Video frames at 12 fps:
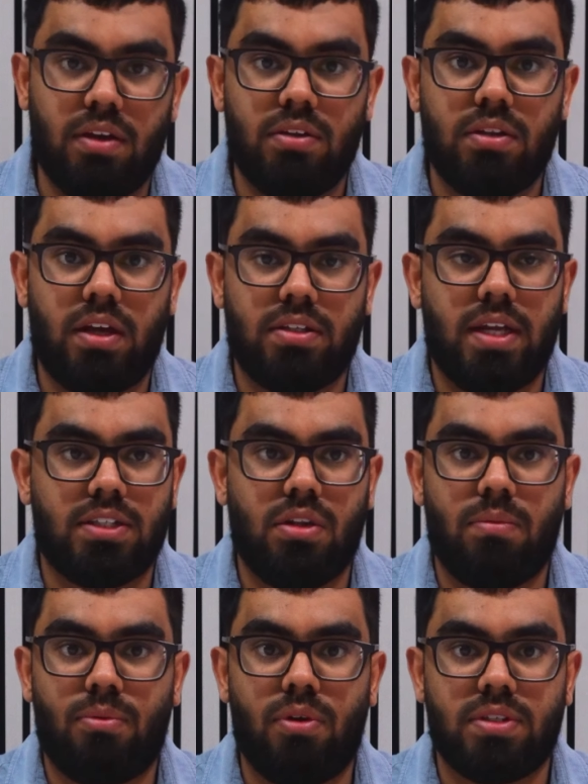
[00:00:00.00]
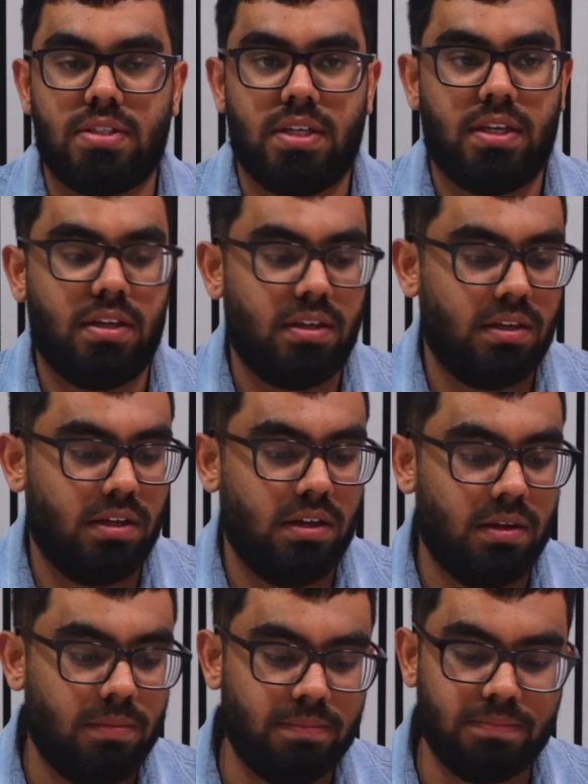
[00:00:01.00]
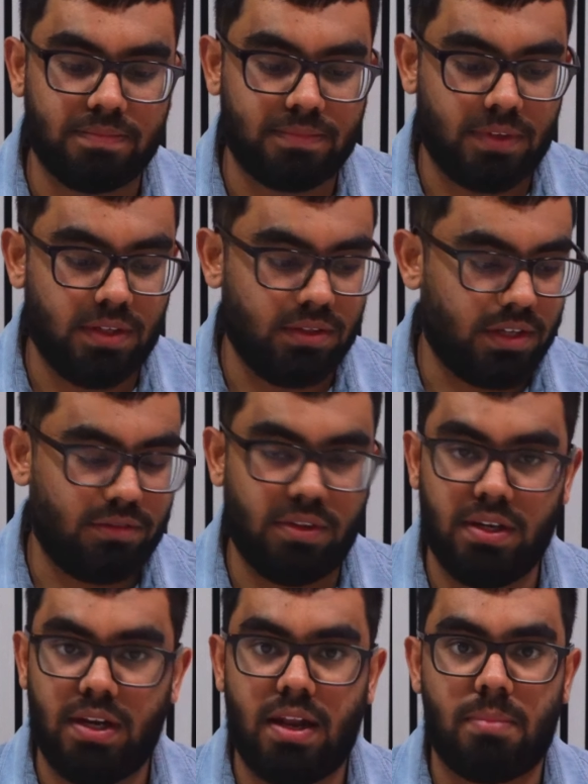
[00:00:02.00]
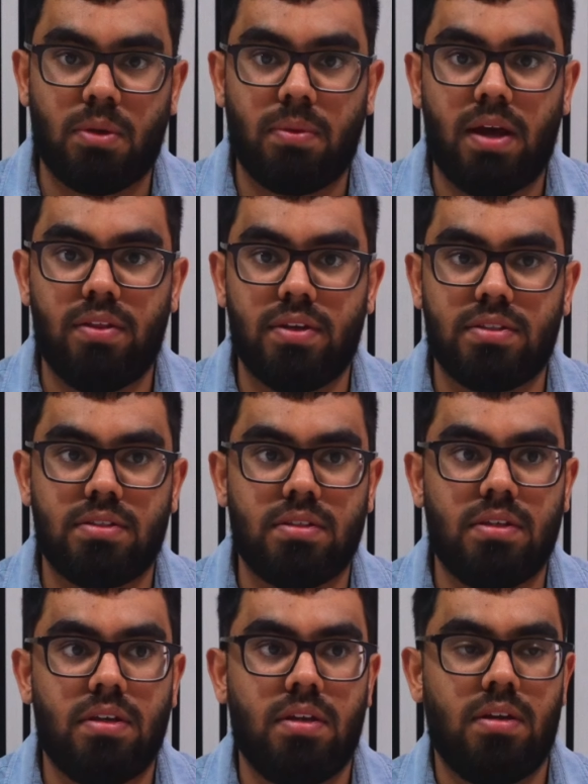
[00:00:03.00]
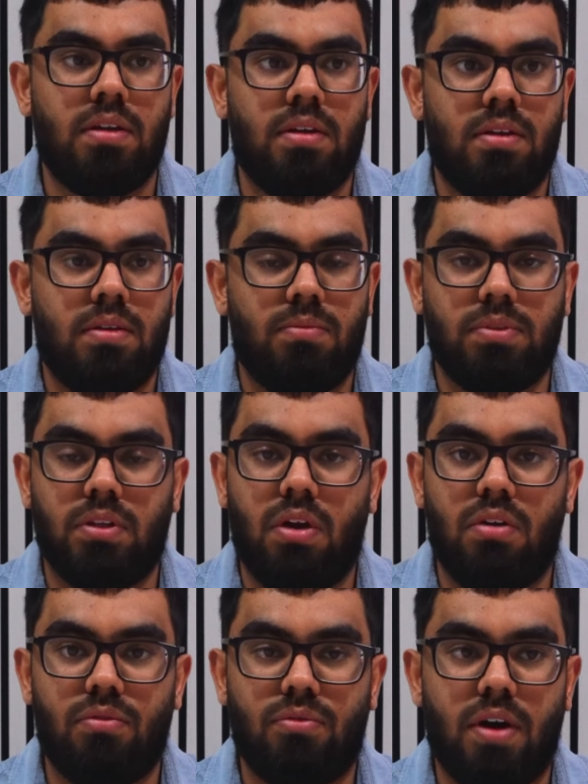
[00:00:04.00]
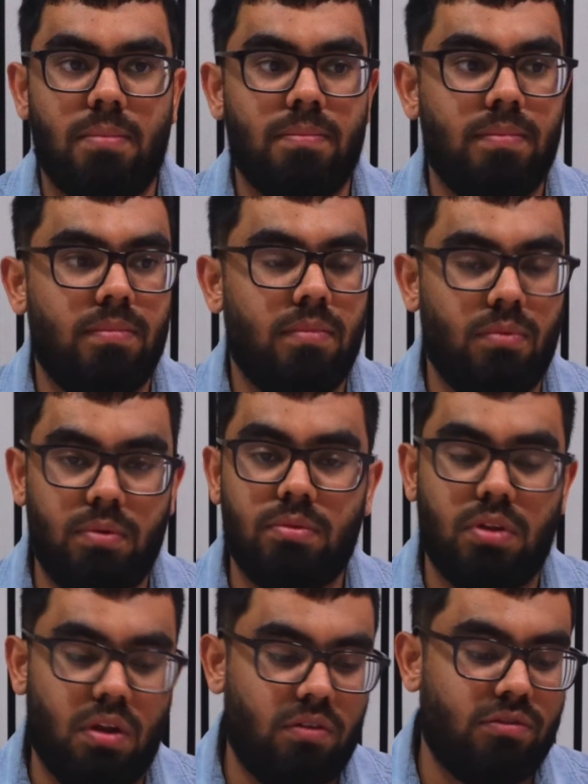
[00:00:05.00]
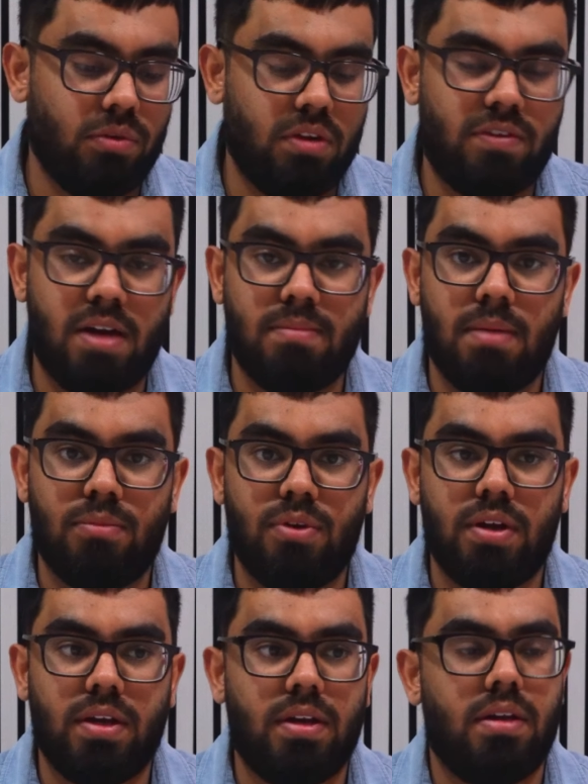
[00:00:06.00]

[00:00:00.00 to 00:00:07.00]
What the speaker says: that takes a lot of processing, you'll definitely need a laptop like this with a lot of RAM, with a lot of unified memory,